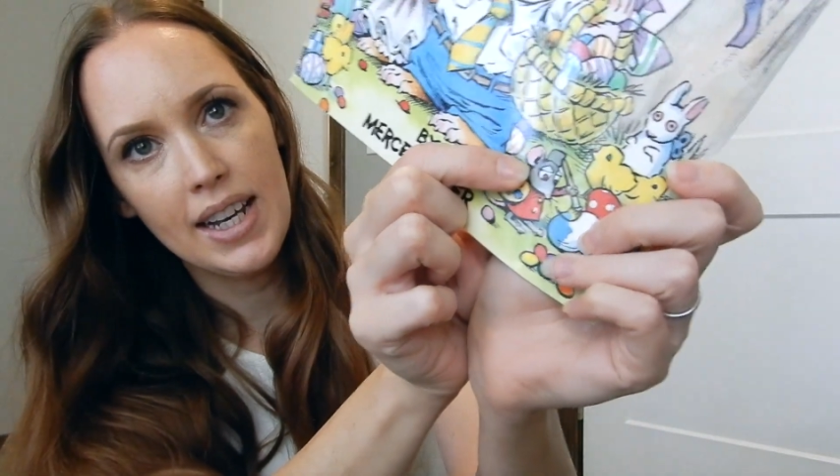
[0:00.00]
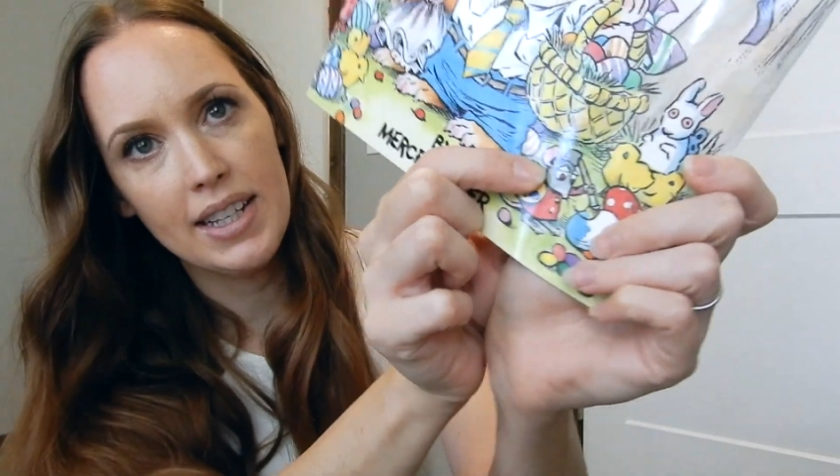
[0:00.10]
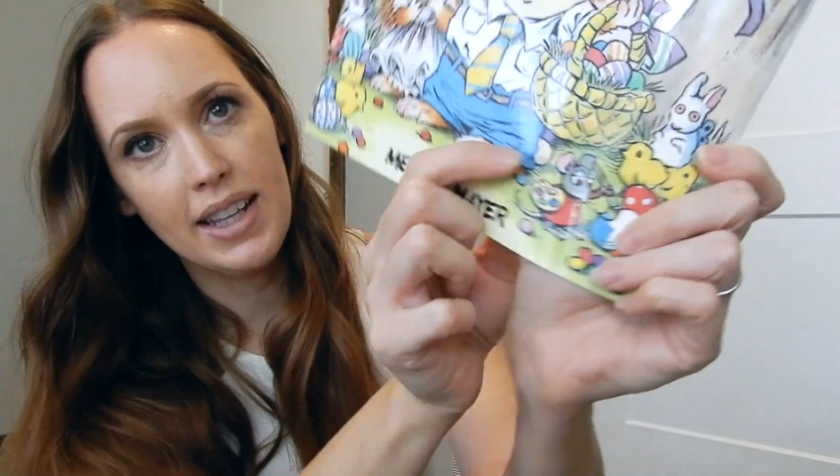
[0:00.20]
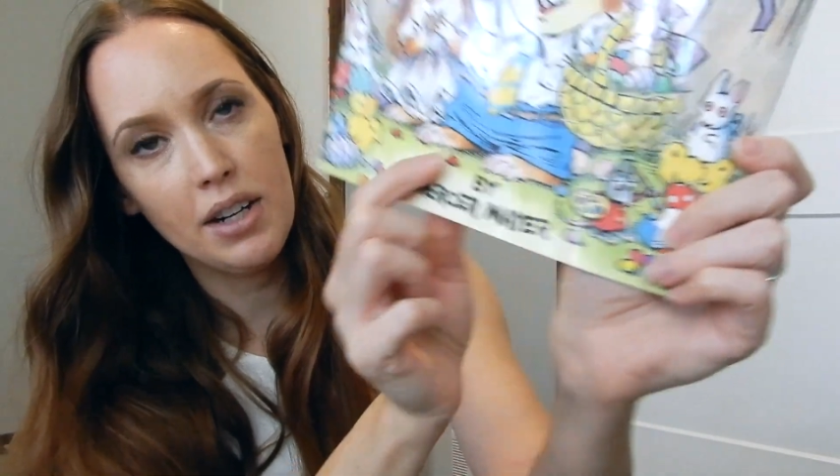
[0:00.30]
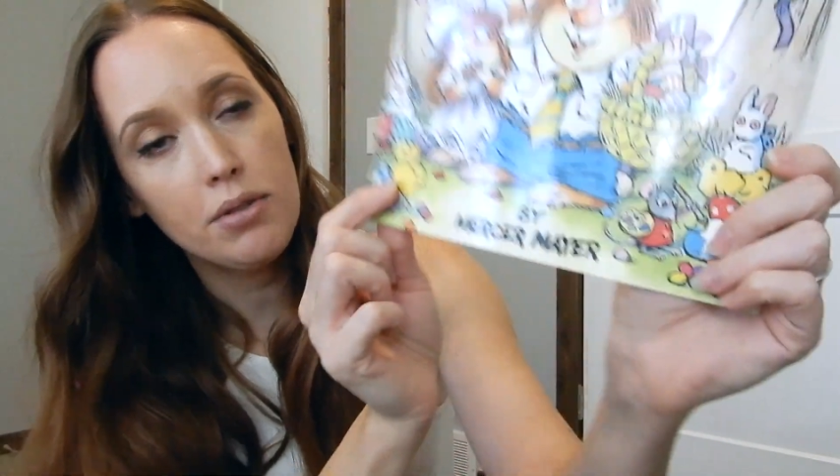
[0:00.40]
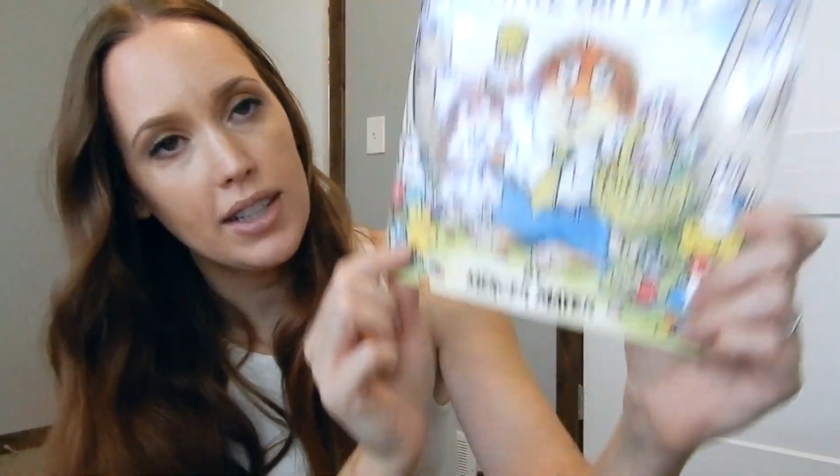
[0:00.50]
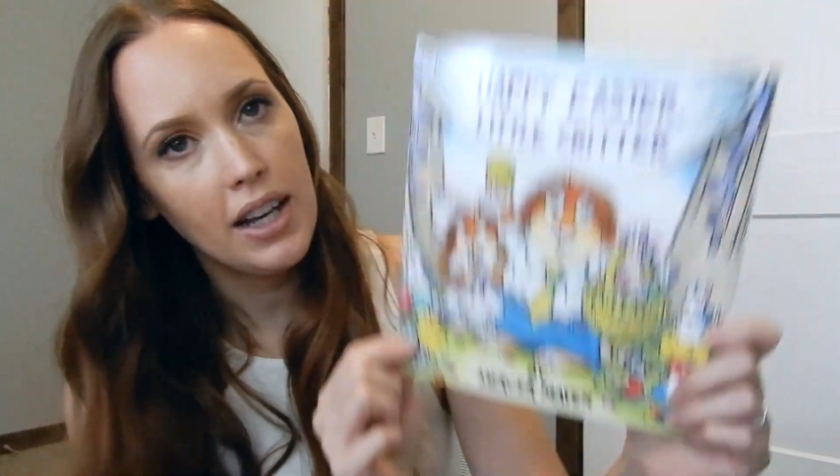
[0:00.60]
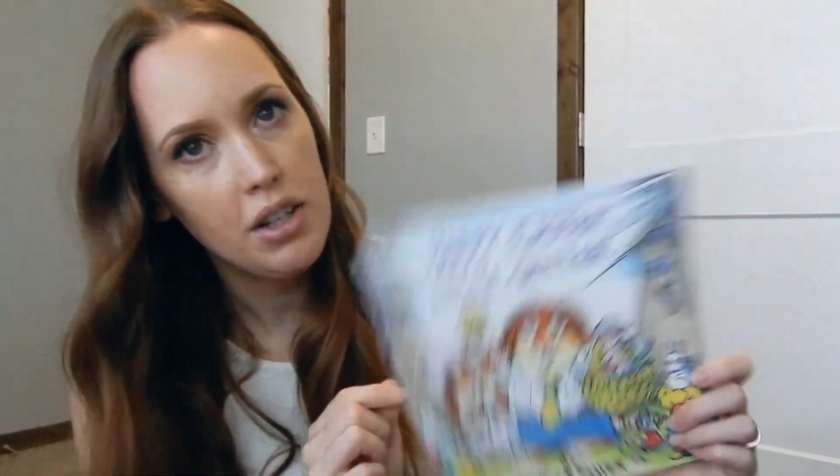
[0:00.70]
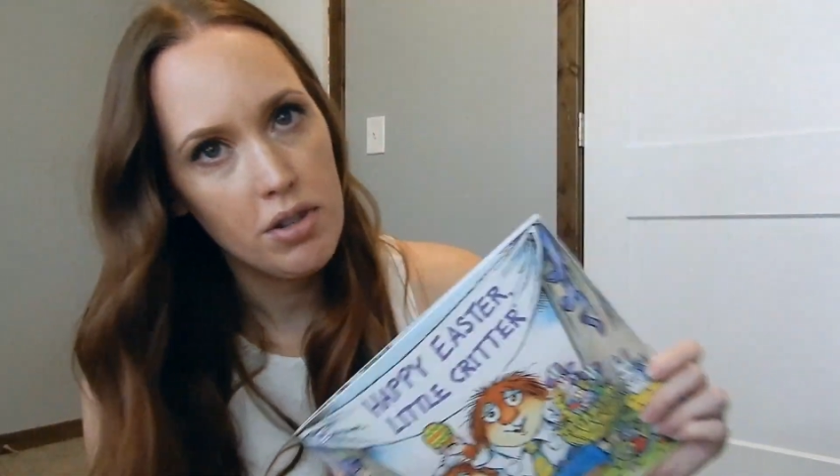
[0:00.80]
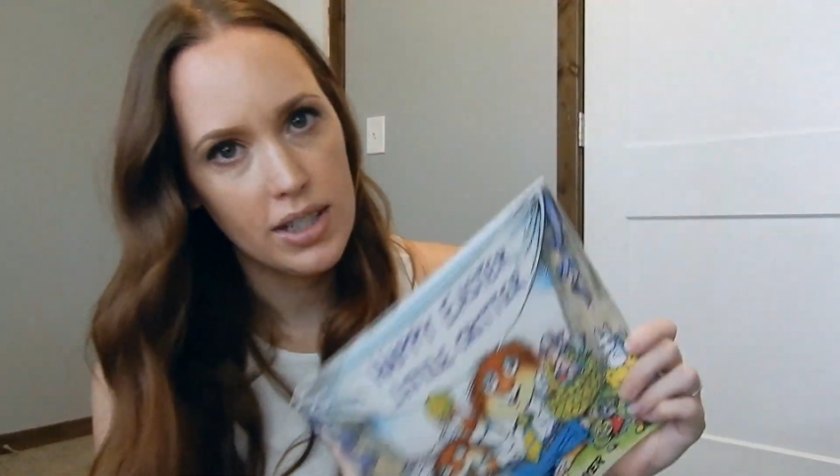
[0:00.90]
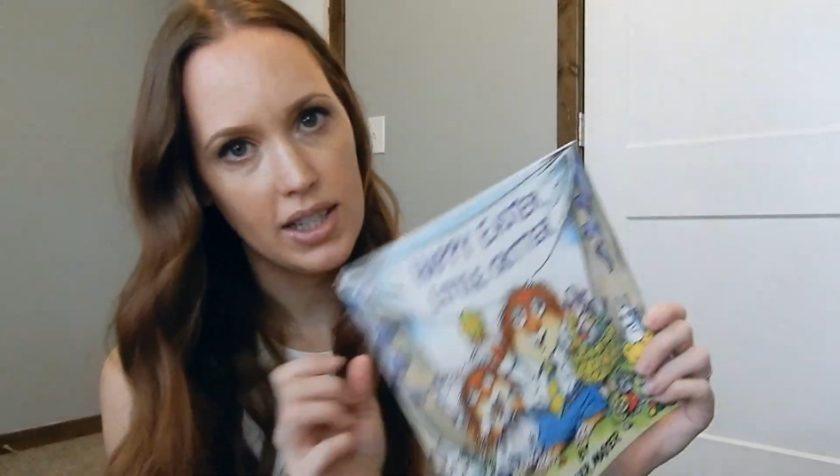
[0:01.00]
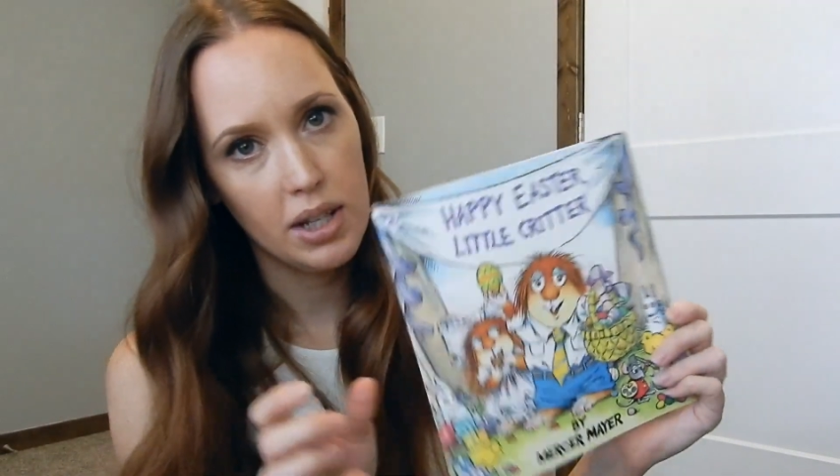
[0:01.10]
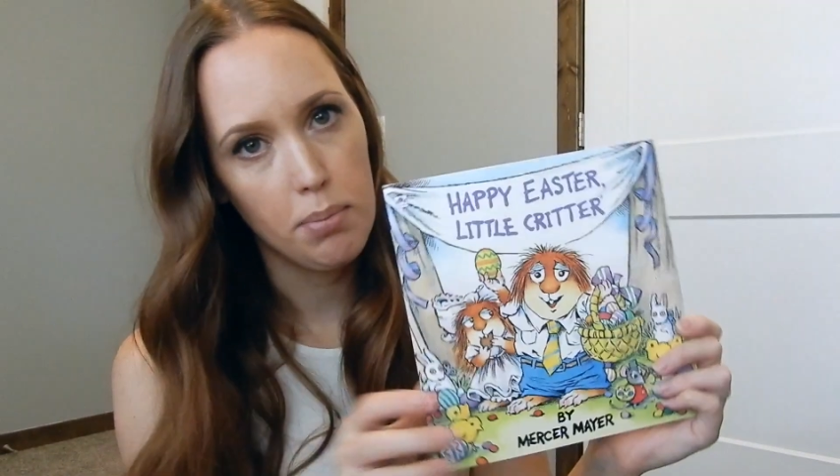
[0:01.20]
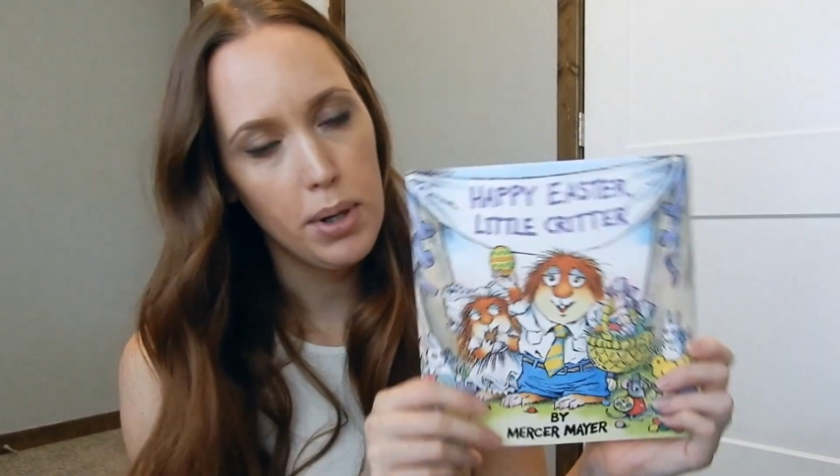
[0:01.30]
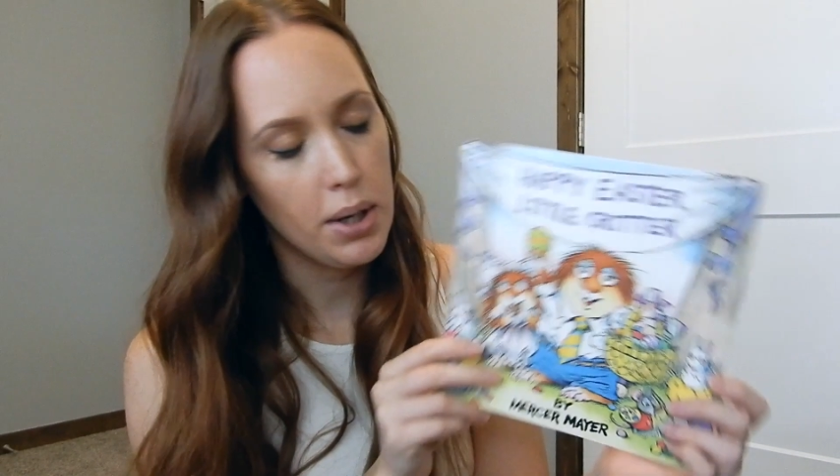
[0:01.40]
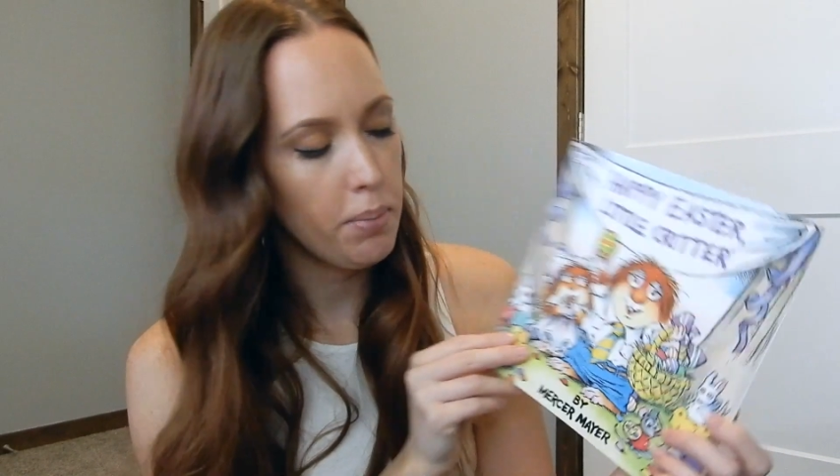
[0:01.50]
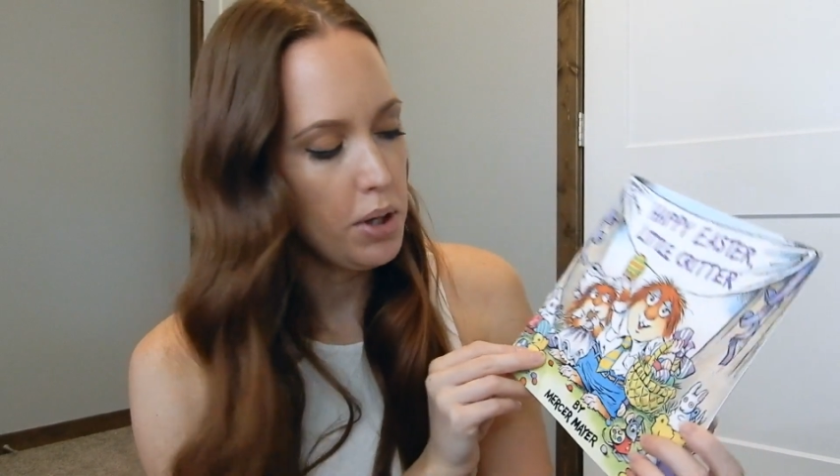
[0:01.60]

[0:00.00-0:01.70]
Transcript: and they don't tell you this in the book,